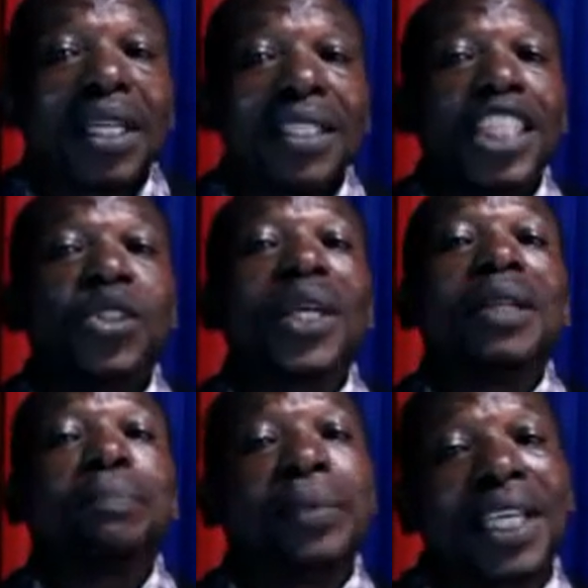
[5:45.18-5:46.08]
that you
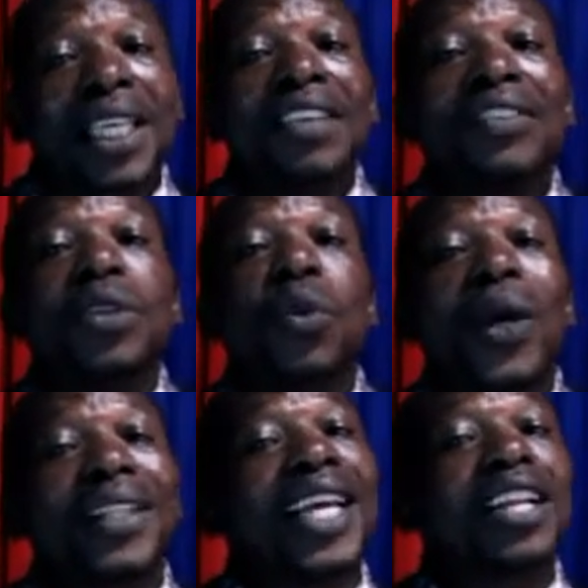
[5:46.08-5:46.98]
can pick even
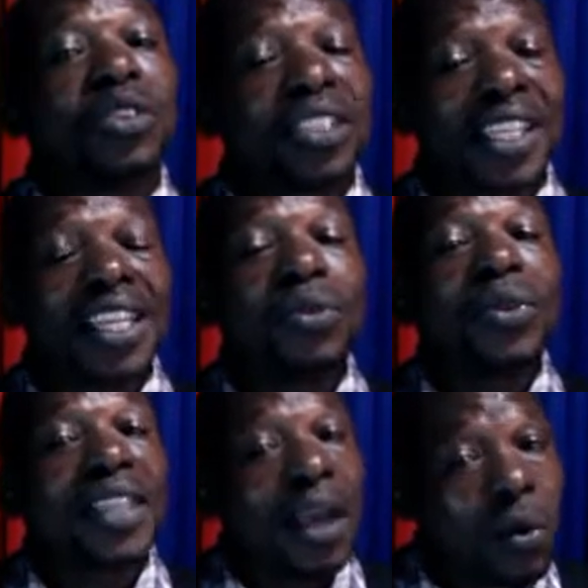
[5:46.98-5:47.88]
what they are not saying
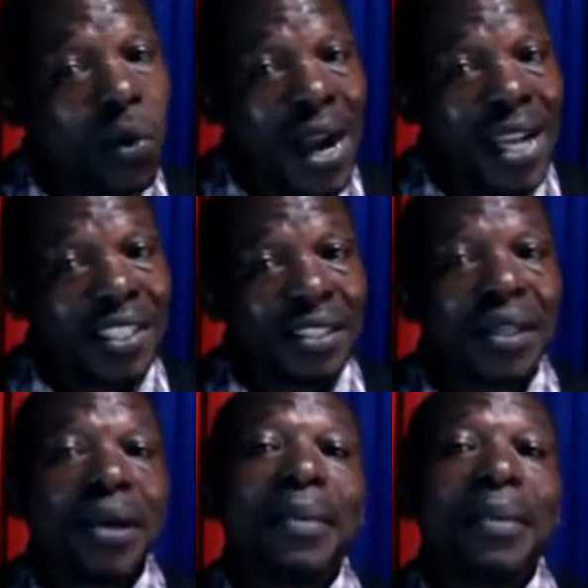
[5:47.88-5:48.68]
with their words,